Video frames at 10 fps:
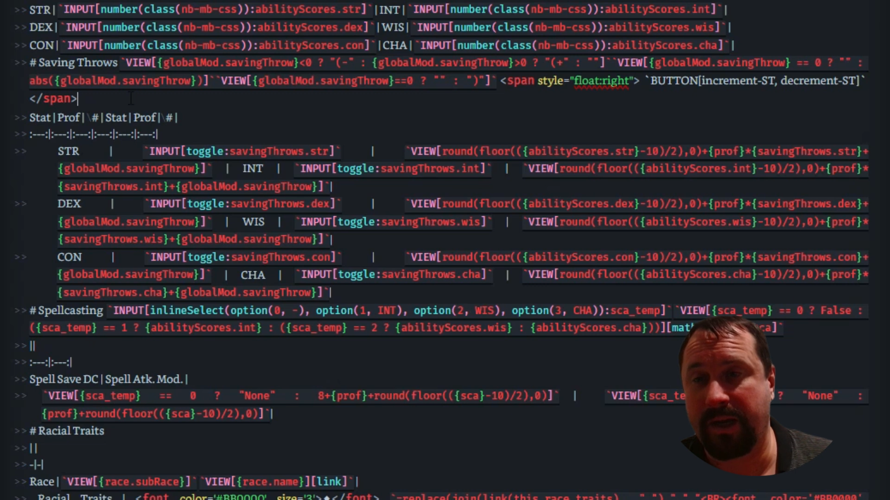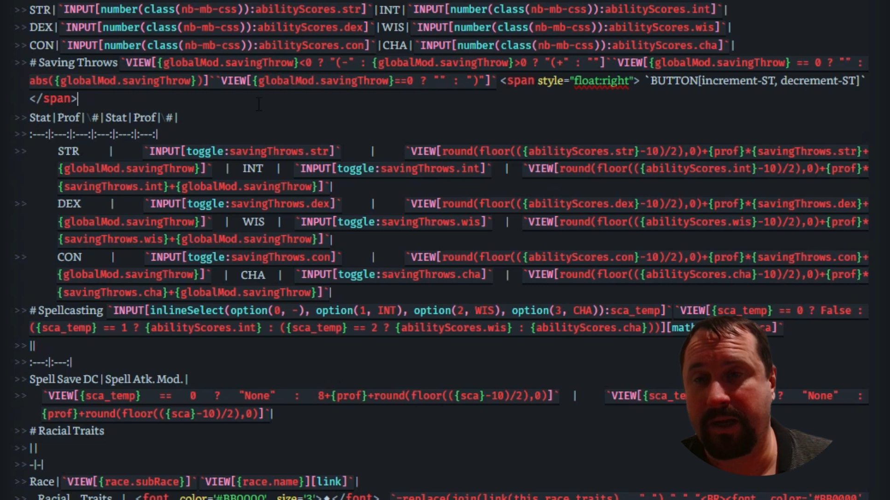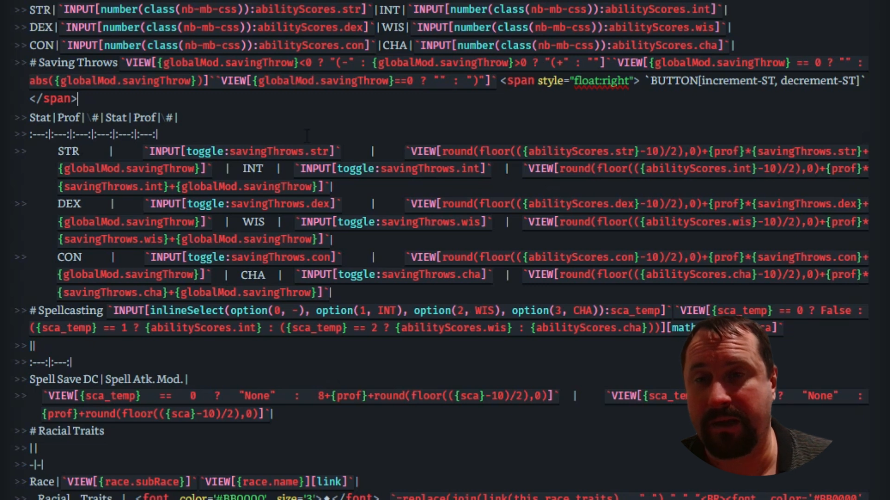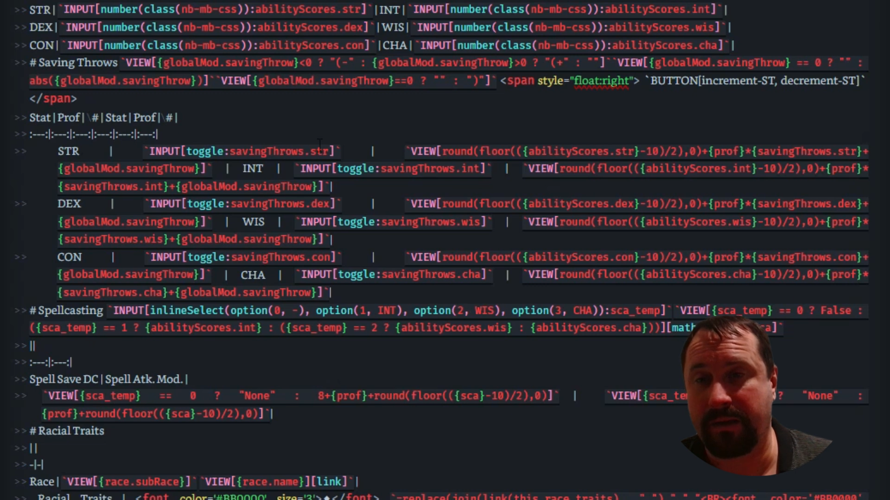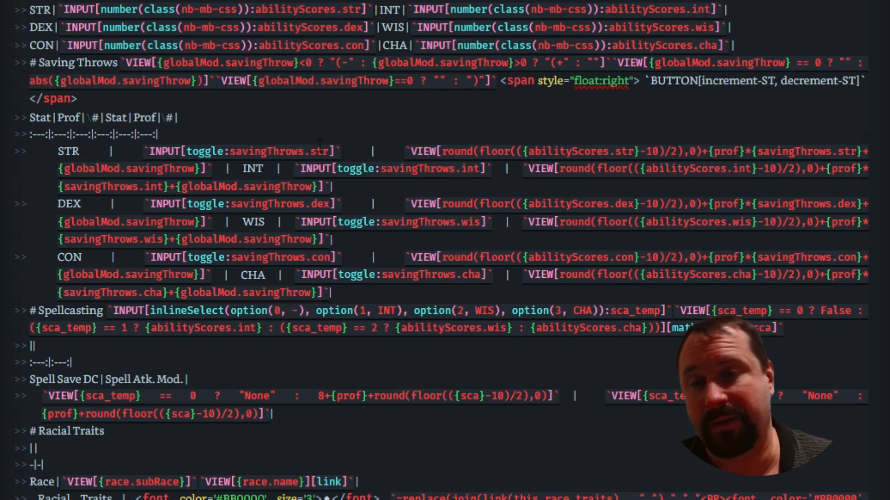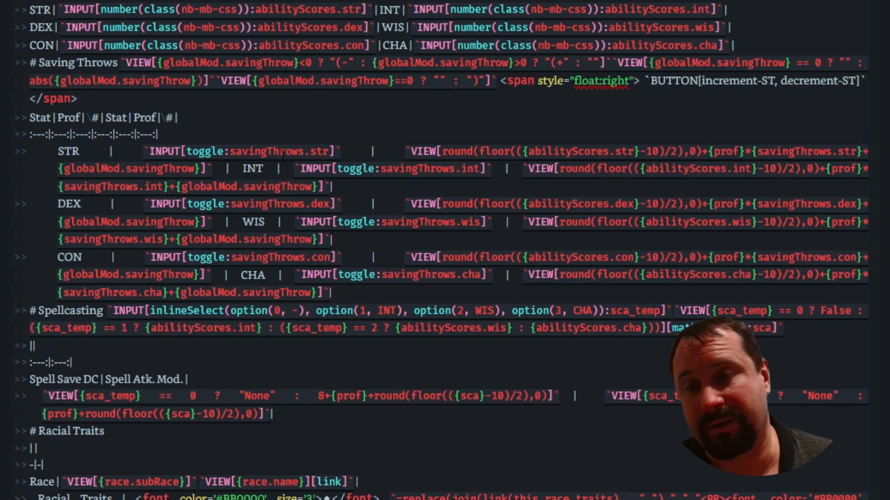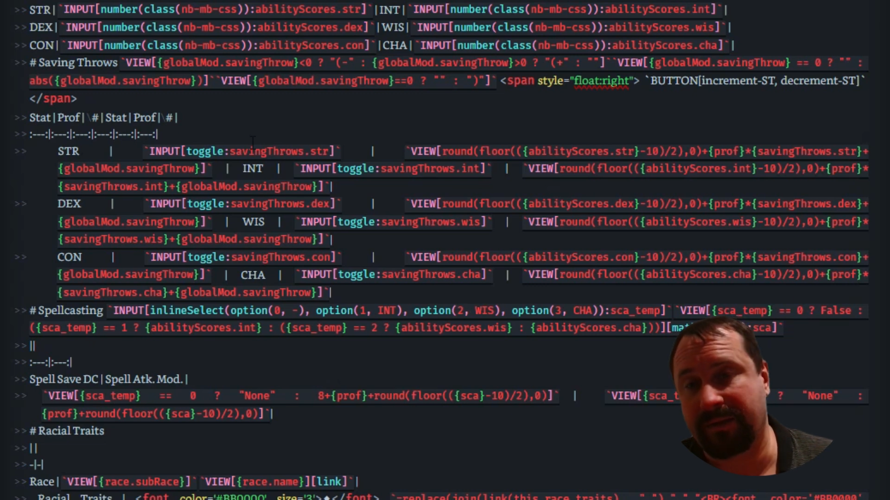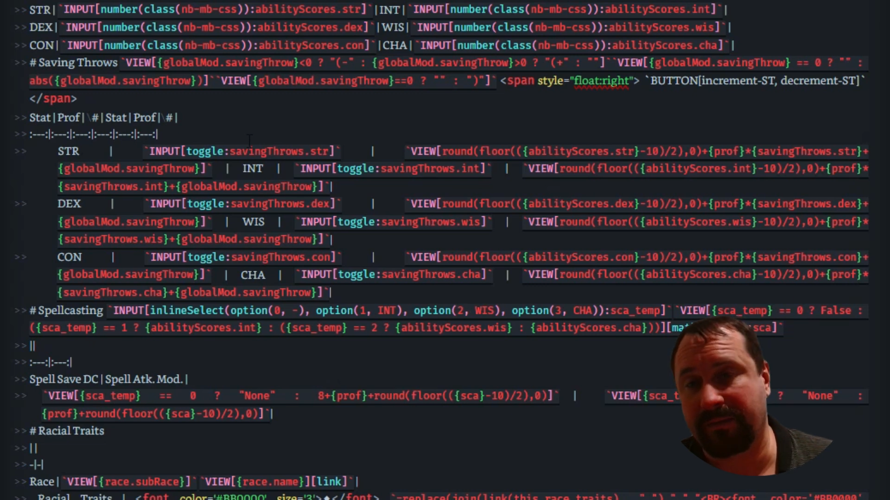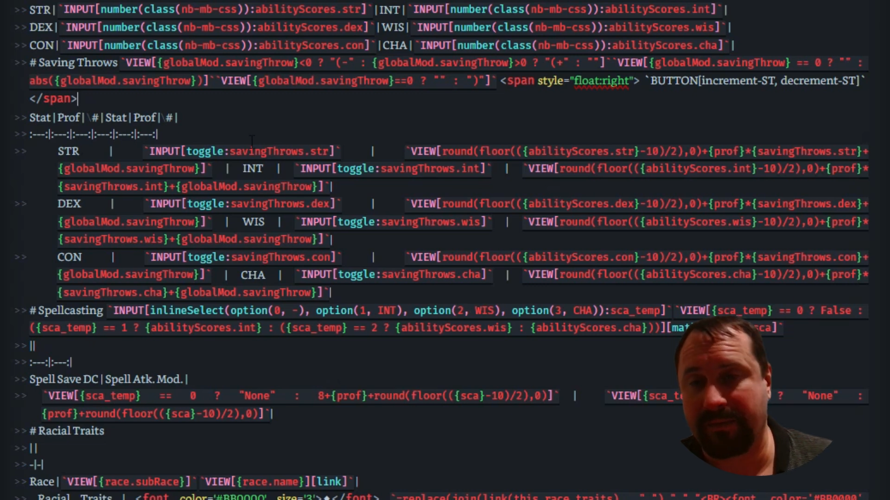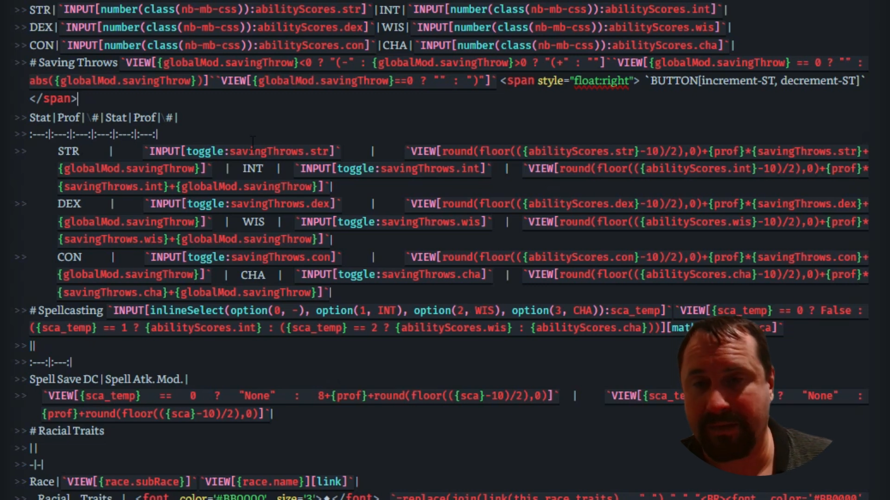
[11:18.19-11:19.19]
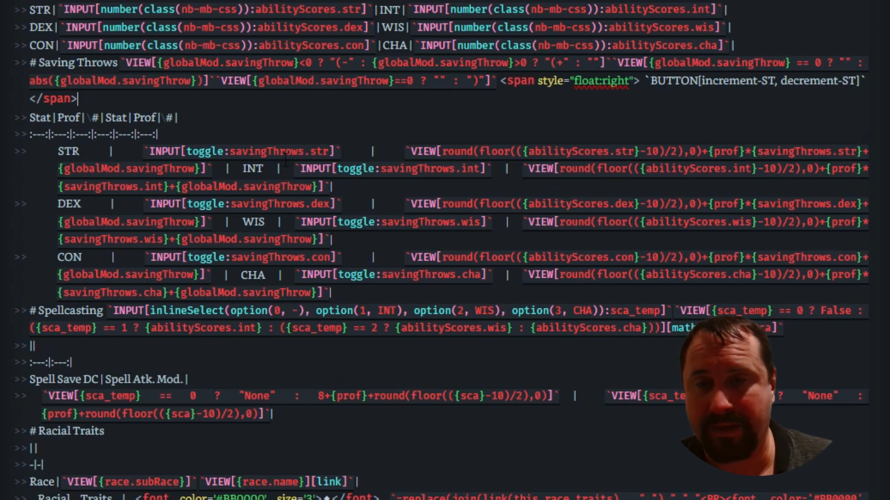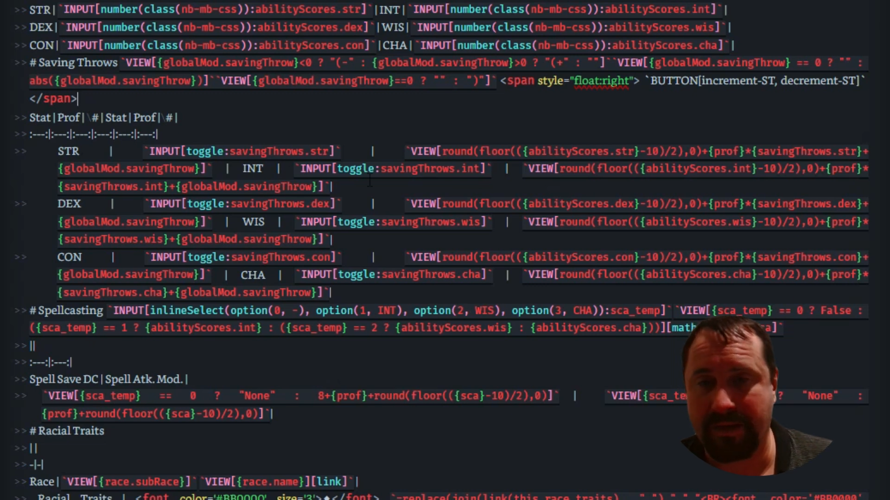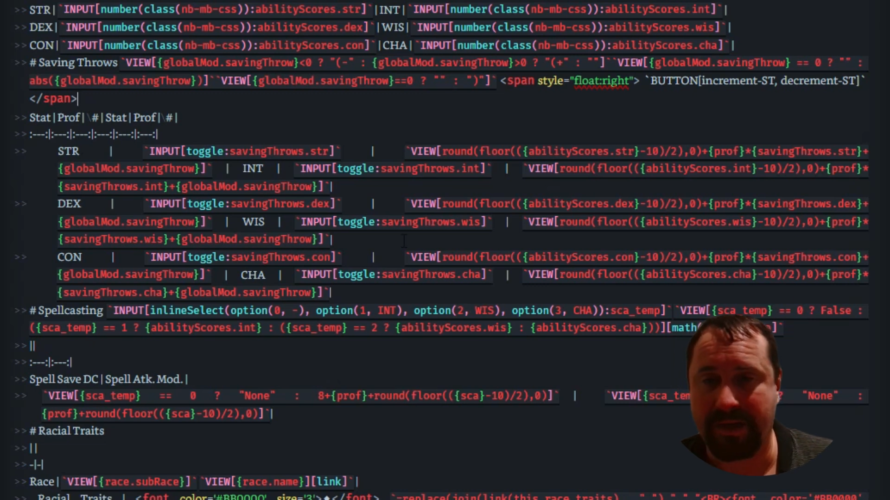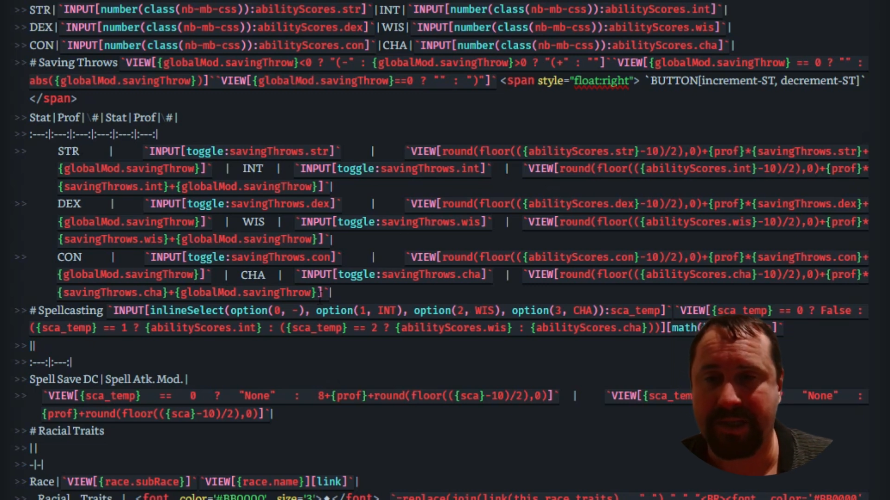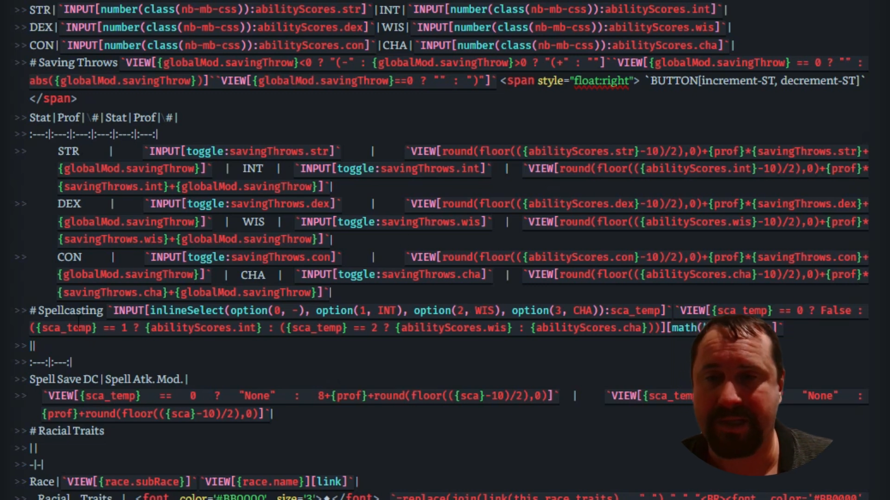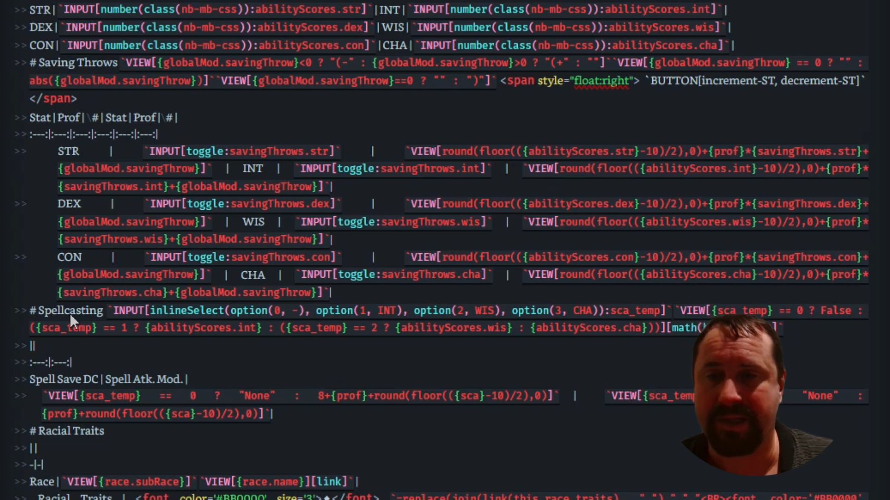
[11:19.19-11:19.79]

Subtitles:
Well, there is.